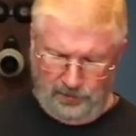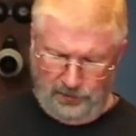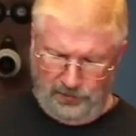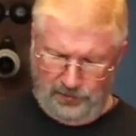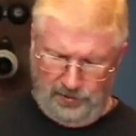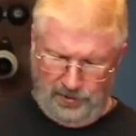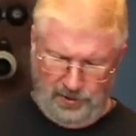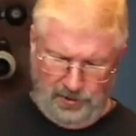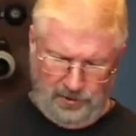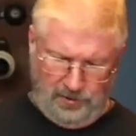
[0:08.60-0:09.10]

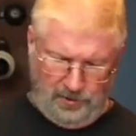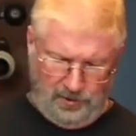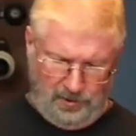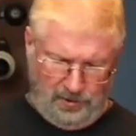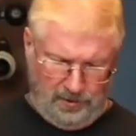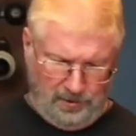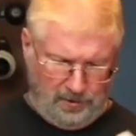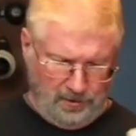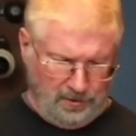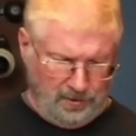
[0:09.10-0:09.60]
Pretty good.
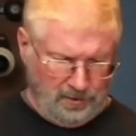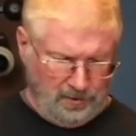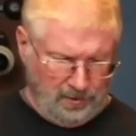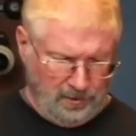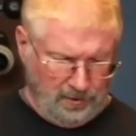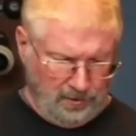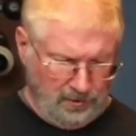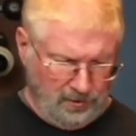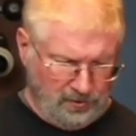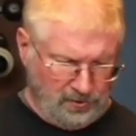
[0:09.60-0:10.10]

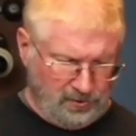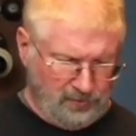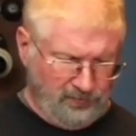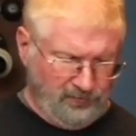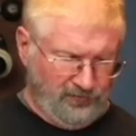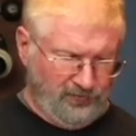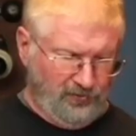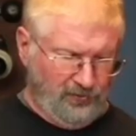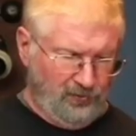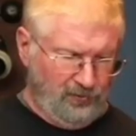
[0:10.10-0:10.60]
Here's some
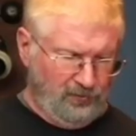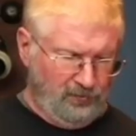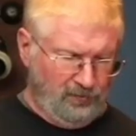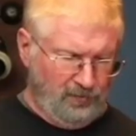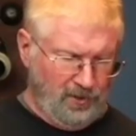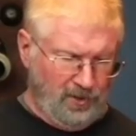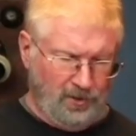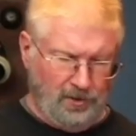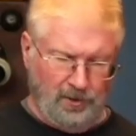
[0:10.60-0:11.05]
foam.